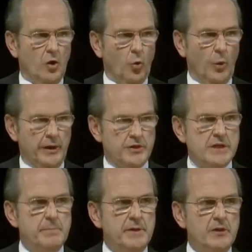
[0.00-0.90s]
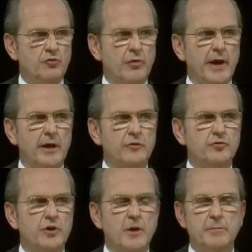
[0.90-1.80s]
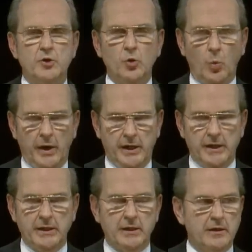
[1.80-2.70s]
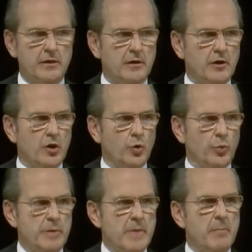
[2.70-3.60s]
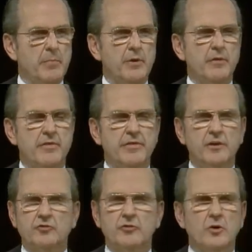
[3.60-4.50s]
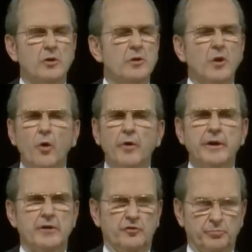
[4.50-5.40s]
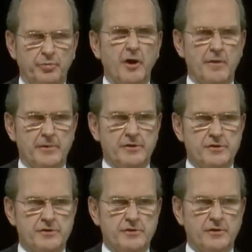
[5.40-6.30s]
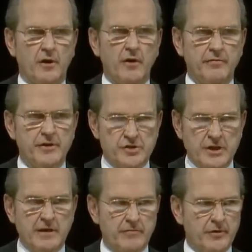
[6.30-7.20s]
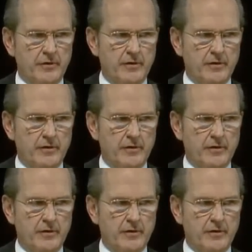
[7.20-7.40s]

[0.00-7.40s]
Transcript: When deepening trials come your way, remember this glorious promise of the Savior